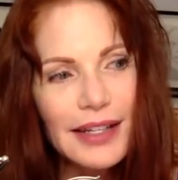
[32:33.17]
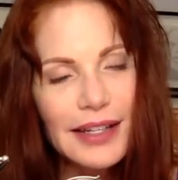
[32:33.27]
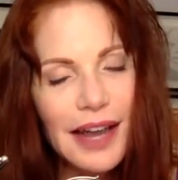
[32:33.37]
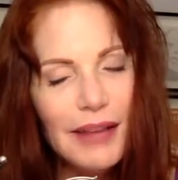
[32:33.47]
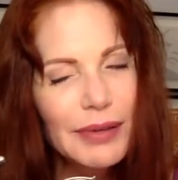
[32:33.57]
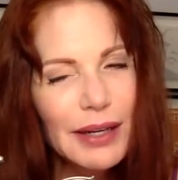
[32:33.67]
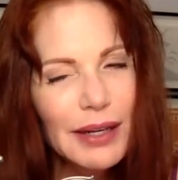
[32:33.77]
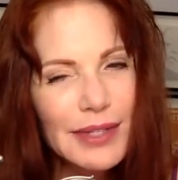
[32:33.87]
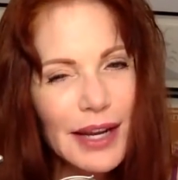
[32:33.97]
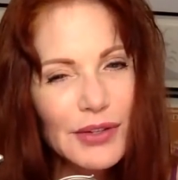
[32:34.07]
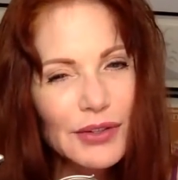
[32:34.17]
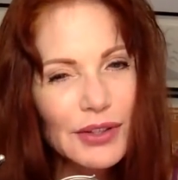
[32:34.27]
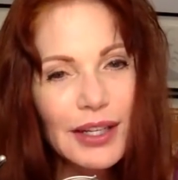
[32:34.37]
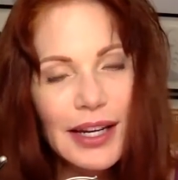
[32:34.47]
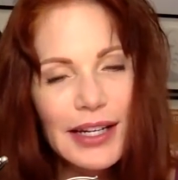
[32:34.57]
9 p.m.
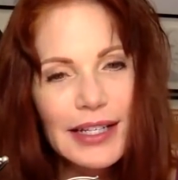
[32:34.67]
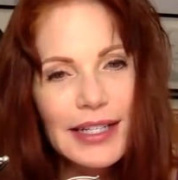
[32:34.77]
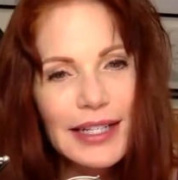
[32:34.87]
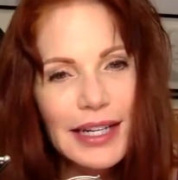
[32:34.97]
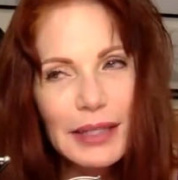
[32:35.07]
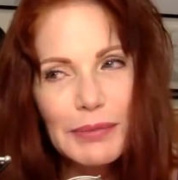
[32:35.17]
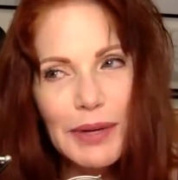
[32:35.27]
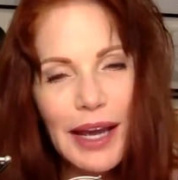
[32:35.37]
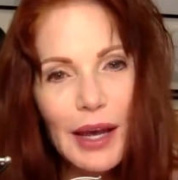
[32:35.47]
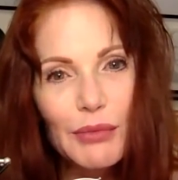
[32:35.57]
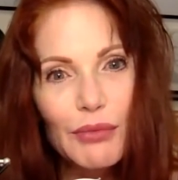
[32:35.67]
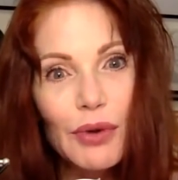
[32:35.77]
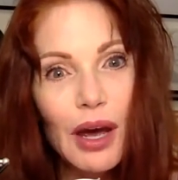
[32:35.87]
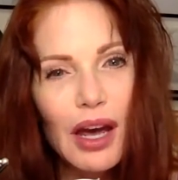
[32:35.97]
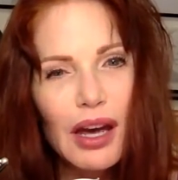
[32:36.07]
Central, 6
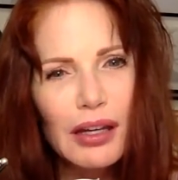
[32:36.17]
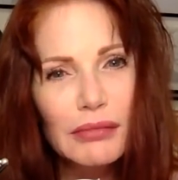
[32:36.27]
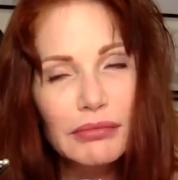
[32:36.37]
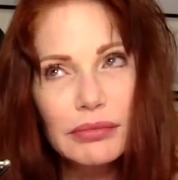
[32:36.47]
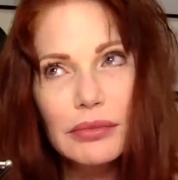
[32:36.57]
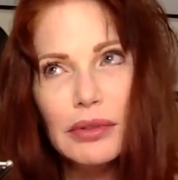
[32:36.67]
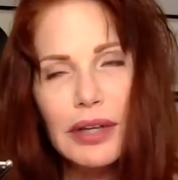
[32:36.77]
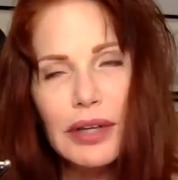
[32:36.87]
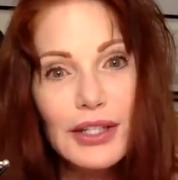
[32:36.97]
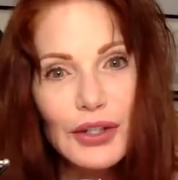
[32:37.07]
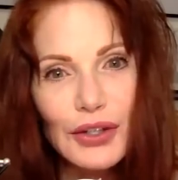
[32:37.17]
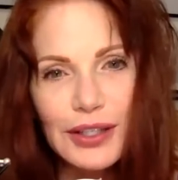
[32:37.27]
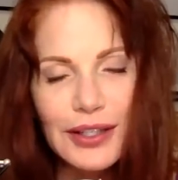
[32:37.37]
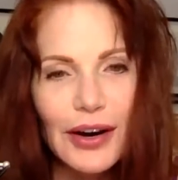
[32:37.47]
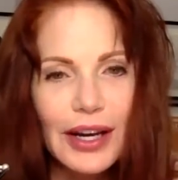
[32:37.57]
p.m. Eastern.
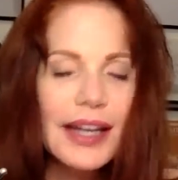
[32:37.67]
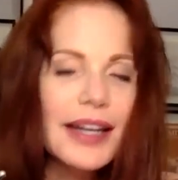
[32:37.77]
Sorry.